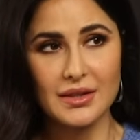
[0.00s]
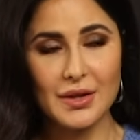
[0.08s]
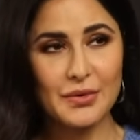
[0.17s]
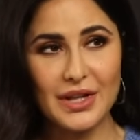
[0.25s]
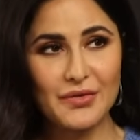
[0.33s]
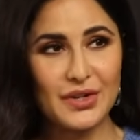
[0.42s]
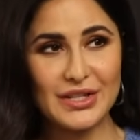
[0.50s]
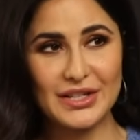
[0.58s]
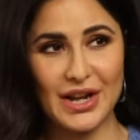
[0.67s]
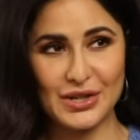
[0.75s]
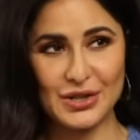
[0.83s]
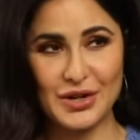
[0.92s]
There was never a
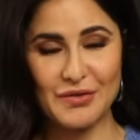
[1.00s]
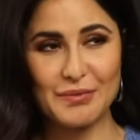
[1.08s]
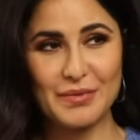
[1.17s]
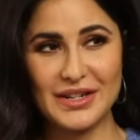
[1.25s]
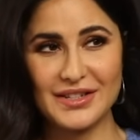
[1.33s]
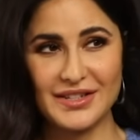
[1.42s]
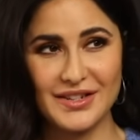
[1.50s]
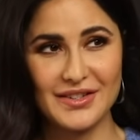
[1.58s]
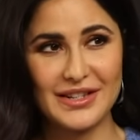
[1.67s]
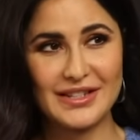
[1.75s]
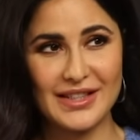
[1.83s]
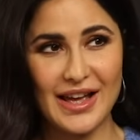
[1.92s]
discussion of it being a
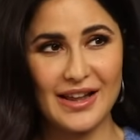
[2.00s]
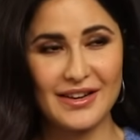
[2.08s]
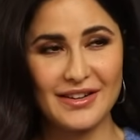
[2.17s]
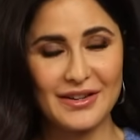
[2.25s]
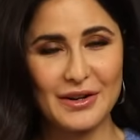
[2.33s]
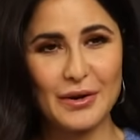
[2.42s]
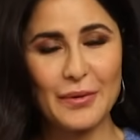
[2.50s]
series then, you